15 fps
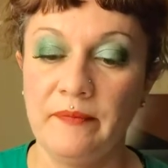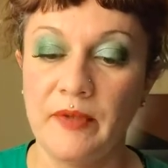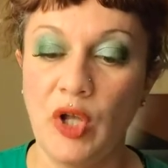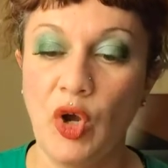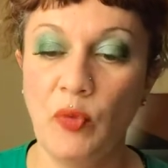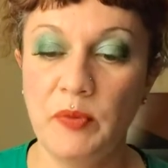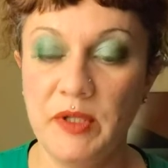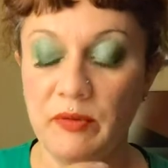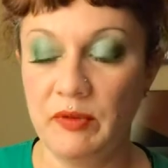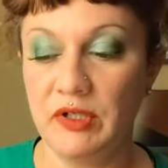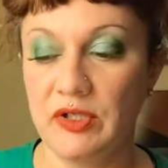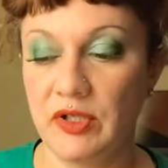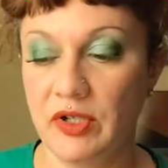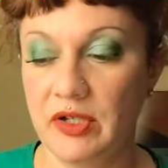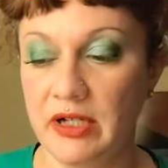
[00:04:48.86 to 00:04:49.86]
hoped it would
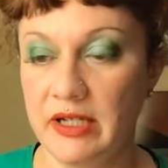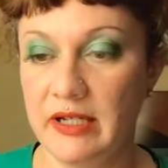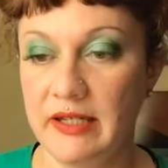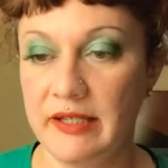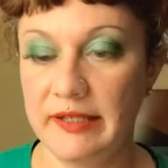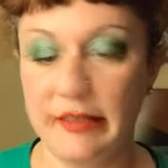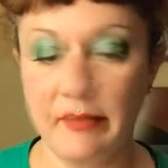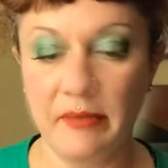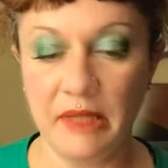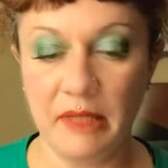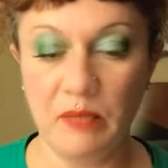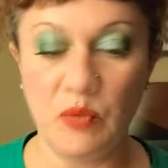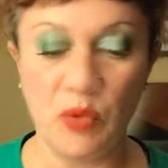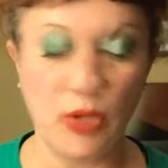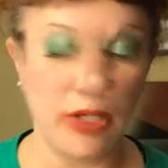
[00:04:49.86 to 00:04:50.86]
turn into
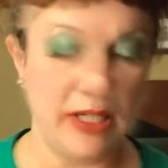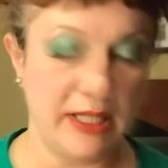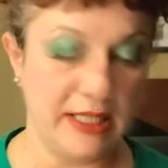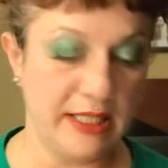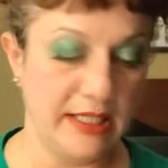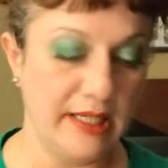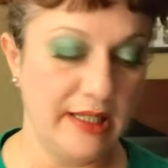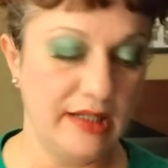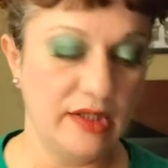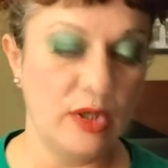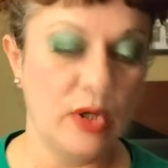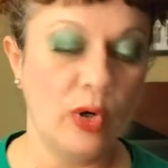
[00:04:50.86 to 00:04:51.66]
something more and it didn't